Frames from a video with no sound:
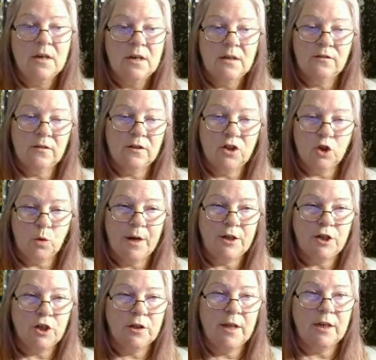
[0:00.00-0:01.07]
That's going to
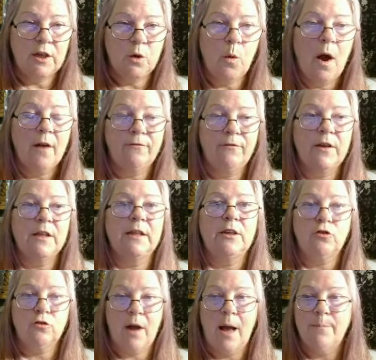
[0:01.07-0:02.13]
help you get out of
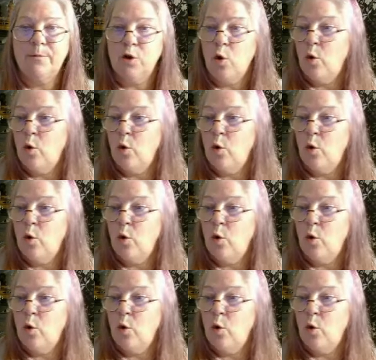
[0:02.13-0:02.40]
the